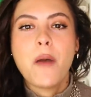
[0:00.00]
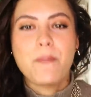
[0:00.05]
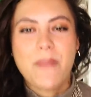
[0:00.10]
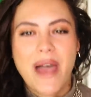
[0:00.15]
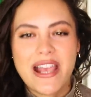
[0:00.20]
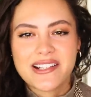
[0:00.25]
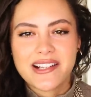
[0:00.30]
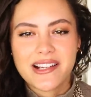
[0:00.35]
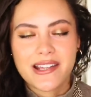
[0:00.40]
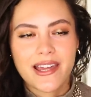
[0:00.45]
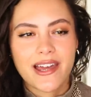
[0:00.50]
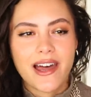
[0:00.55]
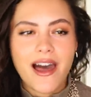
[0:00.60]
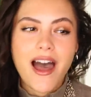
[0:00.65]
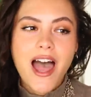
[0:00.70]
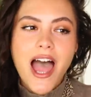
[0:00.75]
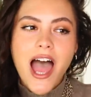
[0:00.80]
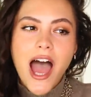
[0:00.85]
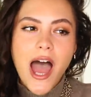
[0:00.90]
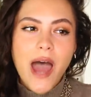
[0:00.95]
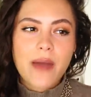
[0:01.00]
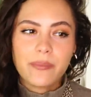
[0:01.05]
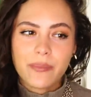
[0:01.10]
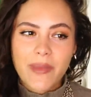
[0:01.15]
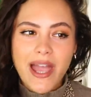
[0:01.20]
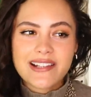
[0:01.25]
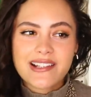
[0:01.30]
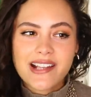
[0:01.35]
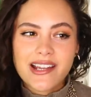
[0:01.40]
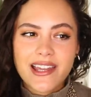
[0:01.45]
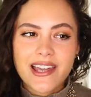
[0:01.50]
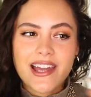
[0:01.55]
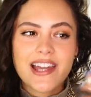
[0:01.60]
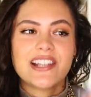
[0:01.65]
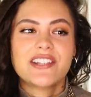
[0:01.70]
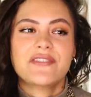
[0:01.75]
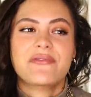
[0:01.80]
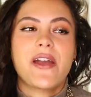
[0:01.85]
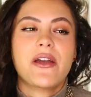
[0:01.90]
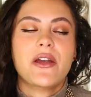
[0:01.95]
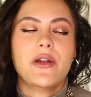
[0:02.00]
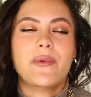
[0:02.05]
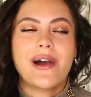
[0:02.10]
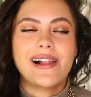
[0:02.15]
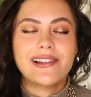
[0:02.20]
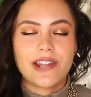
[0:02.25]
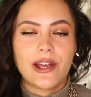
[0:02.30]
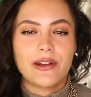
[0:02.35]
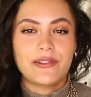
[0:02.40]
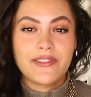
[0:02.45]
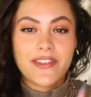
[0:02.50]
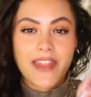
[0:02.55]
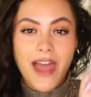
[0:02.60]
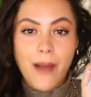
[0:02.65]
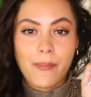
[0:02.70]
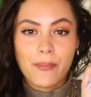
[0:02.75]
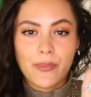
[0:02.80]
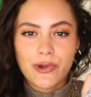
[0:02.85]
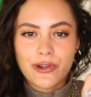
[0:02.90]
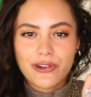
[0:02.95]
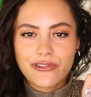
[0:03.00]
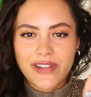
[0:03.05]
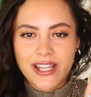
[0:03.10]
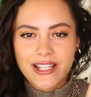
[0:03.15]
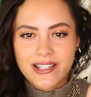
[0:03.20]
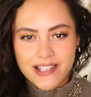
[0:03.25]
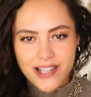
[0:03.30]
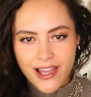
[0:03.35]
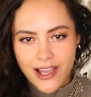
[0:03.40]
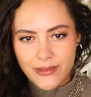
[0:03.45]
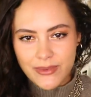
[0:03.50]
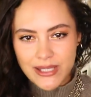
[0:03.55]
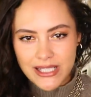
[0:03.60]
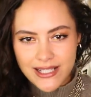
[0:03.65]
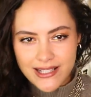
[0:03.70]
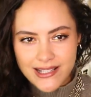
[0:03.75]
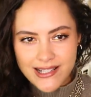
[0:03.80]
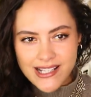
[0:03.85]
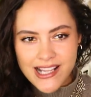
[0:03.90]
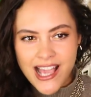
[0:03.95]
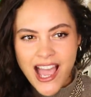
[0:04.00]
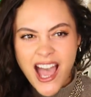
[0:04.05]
Messica. And Messica is very well known for their moving diamonds.